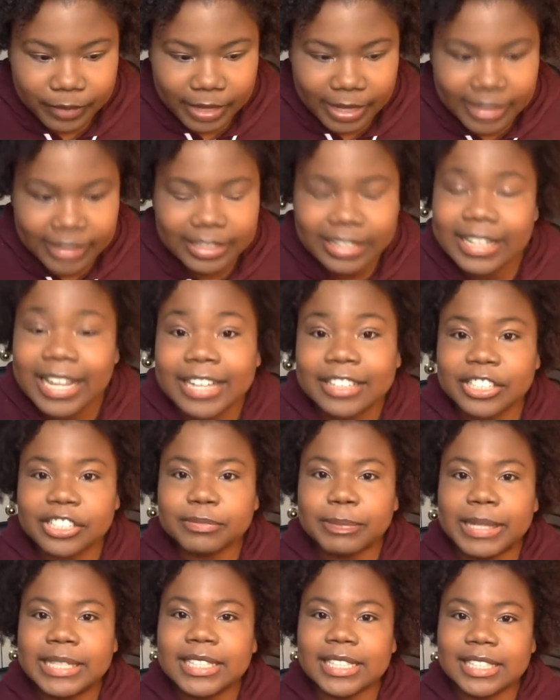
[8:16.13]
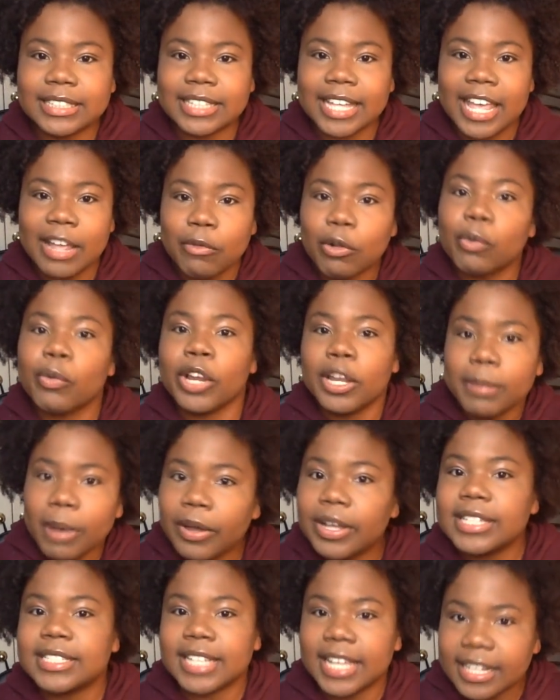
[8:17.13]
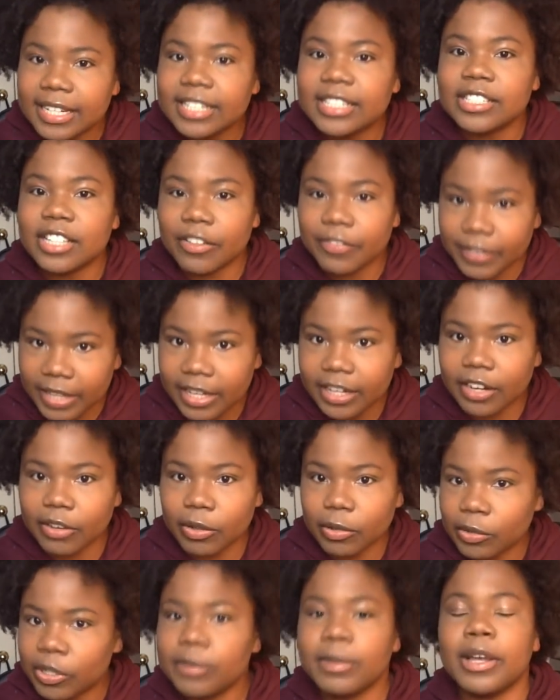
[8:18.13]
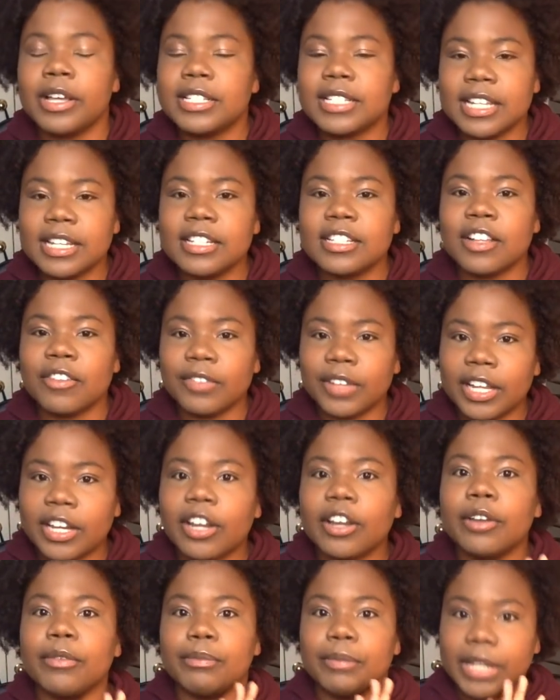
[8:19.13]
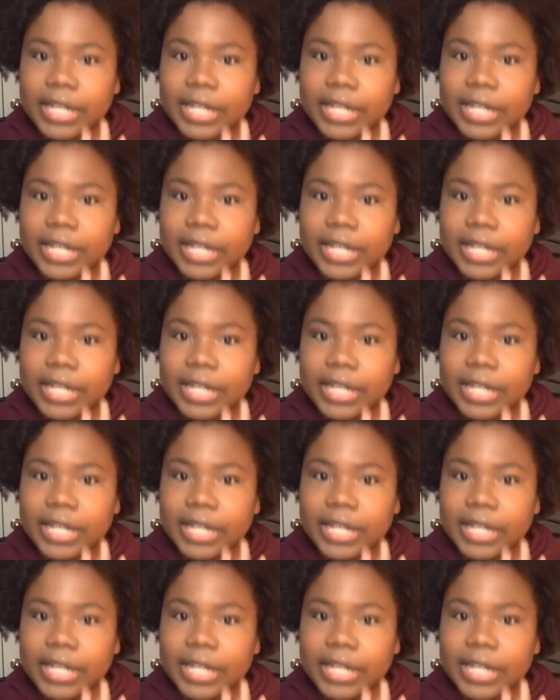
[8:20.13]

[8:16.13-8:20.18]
And like, they're basically saying, we'll worry about his kidney stuff later. We'll worry about his kidney stuff later.